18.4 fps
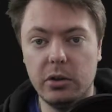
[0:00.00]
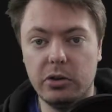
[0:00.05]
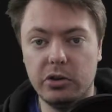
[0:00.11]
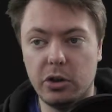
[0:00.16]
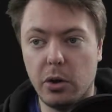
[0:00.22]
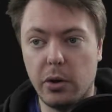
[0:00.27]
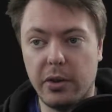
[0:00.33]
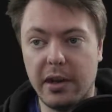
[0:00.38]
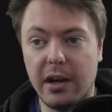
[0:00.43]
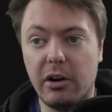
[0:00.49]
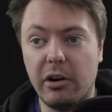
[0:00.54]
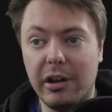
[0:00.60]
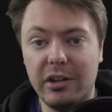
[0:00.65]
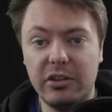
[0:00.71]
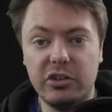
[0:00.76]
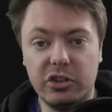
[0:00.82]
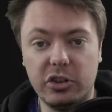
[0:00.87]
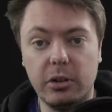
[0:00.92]
So there
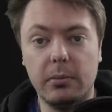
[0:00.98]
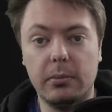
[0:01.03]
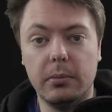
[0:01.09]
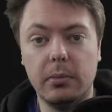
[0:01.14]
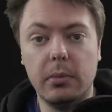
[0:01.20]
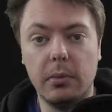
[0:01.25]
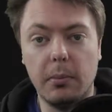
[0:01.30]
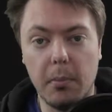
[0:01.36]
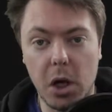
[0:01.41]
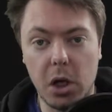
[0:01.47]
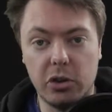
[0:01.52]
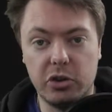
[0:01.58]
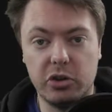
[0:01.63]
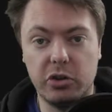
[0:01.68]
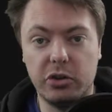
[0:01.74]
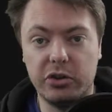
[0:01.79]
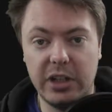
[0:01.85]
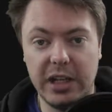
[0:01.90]
is some
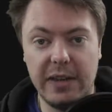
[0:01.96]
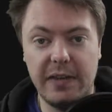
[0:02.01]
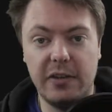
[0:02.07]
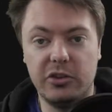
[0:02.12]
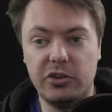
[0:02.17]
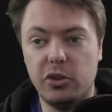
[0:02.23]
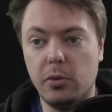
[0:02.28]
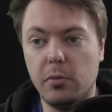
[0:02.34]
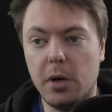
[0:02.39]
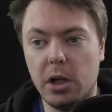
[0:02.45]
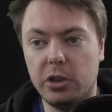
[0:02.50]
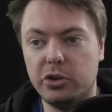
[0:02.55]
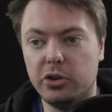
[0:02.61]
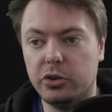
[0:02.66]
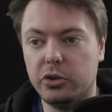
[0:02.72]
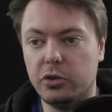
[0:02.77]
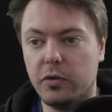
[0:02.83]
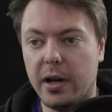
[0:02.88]
modules in this new
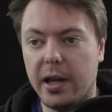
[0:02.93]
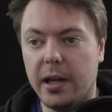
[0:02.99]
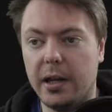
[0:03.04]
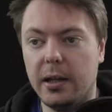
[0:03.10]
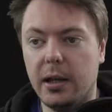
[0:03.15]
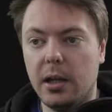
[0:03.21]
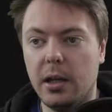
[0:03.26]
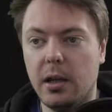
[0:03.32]
modules array.